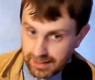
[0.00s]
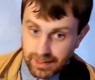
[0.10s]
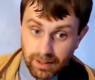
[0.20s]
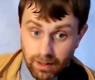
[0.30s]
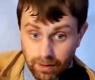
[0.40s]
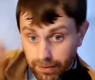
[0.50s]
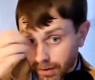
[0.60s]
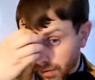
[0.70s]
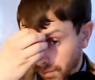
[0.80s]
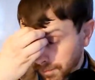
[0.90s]

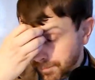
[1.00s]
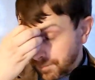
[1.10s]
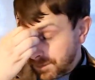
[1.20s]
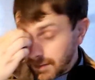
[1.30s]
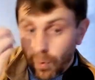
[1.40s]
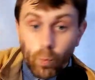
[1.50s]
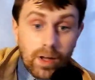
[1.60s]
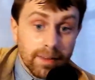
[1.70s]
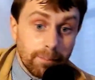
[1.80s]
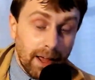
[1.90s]
Although
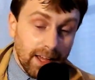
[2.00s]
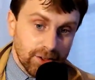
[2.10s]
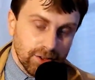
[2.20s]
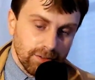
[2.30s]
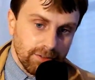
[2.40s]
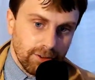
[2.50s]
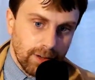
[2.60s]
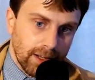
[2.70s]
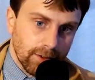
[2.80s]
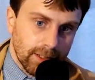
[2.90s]
with passion fruit,
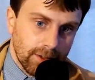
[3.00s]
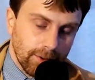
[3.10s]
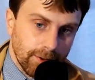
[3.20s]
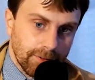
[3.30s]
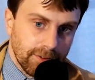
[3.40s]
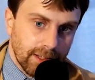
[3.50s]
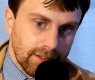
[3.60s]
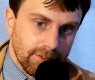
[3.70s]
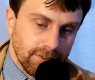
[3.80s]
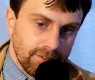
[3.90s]
I only know the
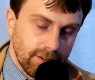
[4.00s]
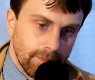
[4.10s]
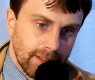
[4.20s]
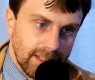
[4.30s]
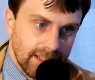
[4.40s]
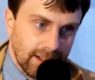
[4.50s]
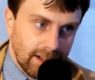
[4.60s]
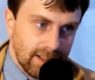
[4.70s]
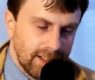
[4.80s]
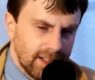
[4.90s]
flavor from the
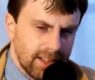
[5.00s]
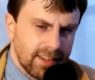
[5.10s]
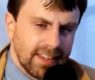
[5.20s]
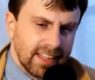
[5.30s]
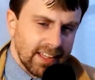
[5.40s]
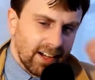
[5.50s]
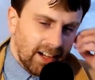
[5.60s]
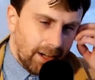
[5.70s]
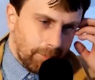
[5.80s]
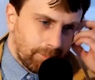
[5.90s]
uh, the
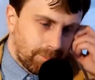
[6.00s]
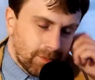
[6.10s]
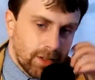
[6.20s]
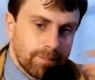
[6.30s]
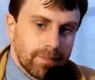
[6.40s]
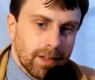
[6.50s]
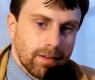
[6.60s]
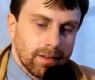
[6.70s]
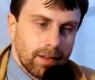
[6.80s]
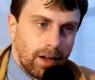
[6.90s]
uh,
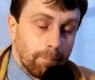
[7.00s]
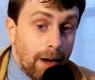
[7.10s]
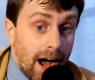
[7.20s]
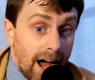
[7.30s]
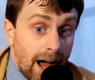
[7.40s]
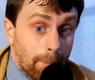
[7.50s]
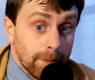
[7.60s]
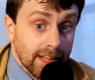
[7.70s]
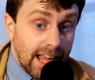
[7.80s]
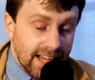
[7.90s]
uh, Baja
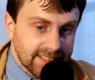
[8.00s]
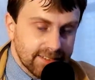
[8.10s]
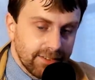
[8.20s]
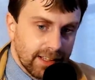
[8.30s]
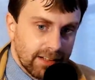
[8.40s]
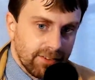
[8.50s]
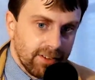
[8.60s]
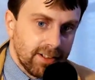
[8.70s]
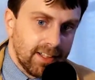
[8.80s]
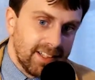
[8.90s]
Blast
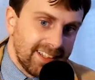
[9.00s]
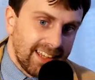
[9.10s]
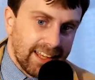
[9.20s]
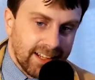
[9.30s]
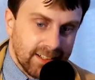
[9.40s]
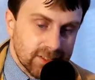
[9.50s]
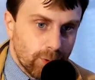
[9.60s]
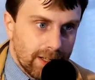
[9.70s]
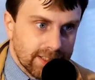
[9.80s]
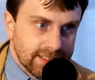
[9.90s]
flavor, and as
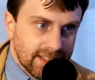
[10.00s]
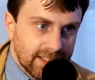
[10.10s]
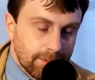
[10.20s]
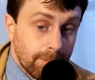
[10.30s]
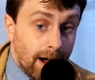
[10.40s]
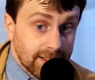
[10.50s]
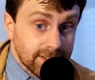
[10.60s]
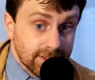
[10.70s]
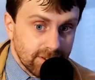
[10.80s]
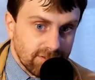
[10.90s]
well as I think
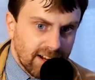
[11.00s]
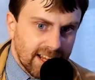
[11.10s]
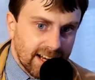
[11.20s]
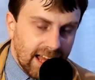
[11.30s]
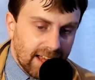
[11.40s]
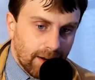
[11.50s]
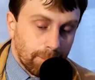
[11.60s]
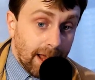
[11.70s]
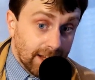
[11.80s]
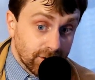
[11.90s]
Monster Rain had a
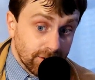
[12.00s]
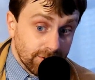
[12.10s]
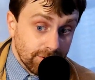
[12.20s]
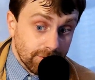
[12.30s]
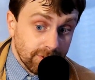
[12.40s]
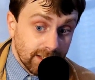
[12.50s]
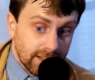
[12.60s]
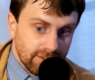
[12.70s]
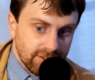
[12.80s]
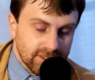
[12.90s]
passion fruit
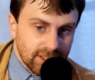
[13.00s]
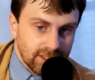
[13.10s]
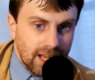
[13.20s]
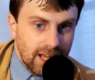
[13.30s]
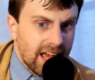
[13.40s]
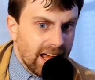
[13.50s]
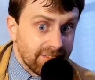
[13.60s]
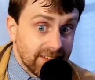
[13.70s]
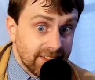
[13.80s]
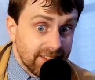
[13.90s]
flavor. So
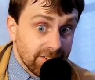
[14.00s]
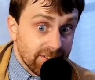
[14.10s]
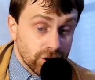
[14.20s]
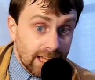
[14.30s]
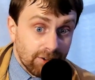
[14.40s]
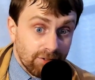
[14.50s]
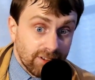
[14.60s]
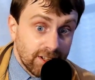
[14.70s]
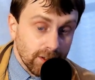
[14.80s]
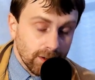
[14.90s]
I've never actually had a
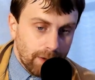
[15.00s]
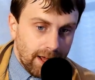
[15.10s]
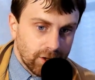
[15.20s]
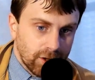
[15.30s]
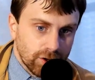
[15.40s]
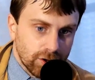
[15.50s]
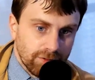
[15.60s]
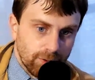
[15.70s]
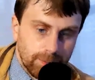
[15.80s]
real passion fruit.